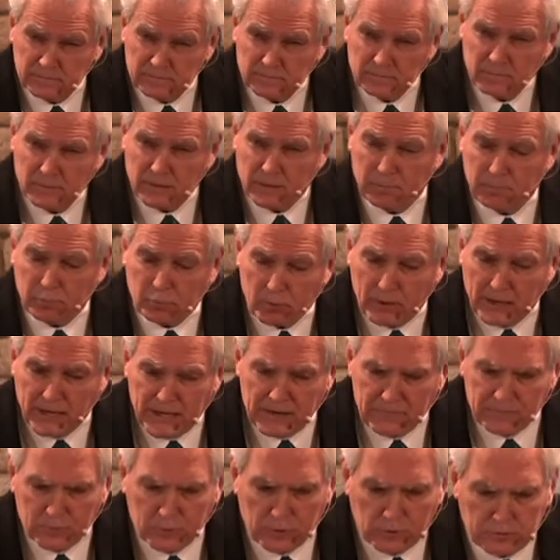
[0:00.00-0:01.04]
To pray
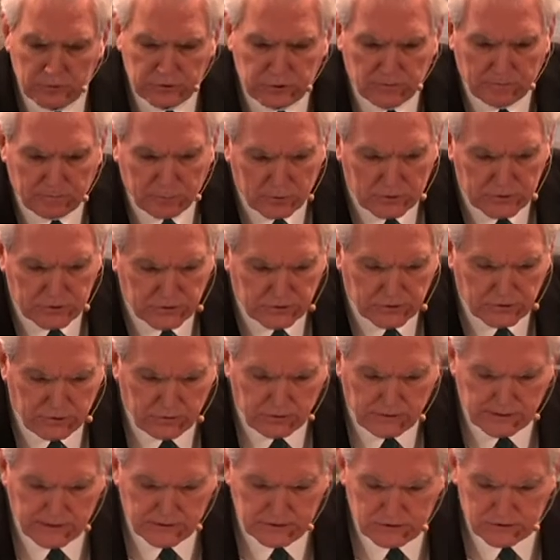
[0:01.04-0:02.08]
for those who
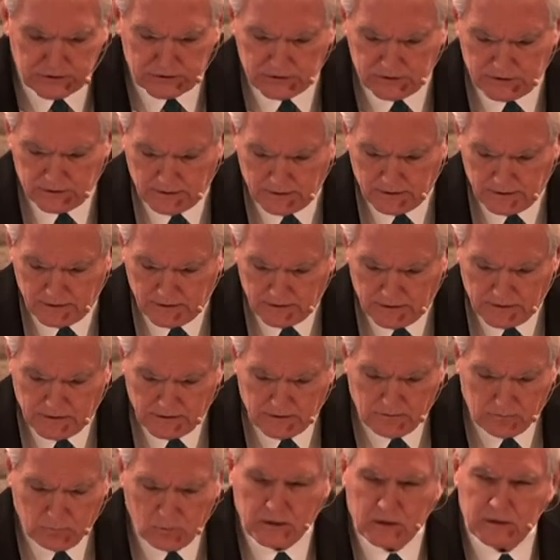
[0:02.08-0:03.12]
persecute us.
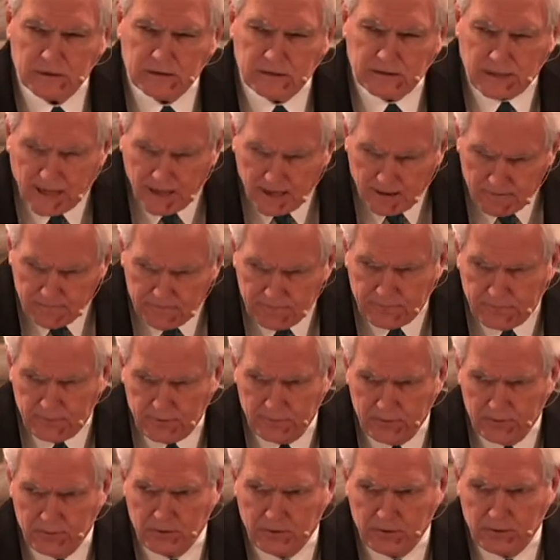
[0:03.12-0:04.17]
We're to love
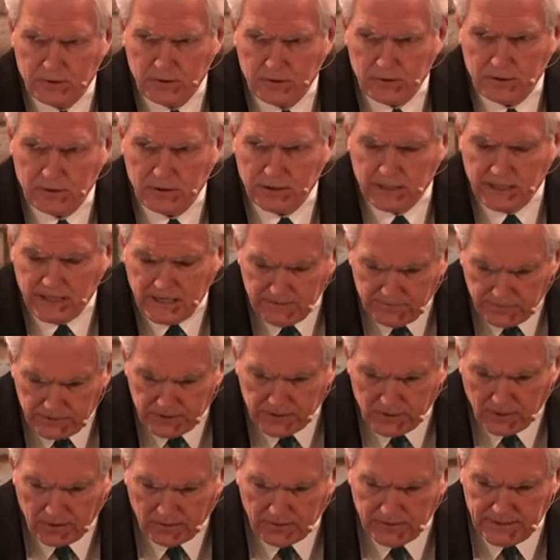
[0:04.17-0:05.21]
even
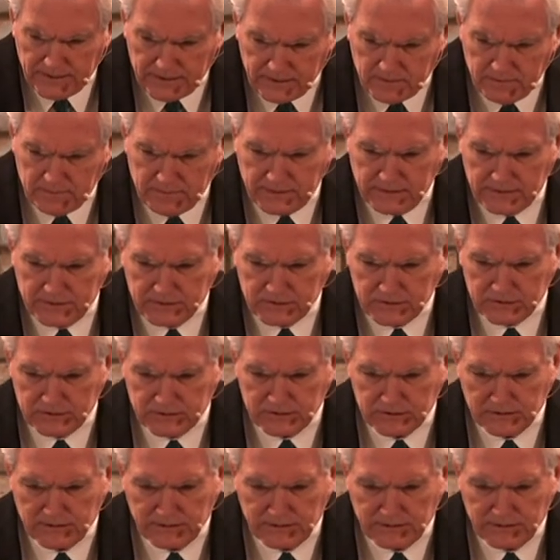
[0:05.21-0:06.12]
our enemies.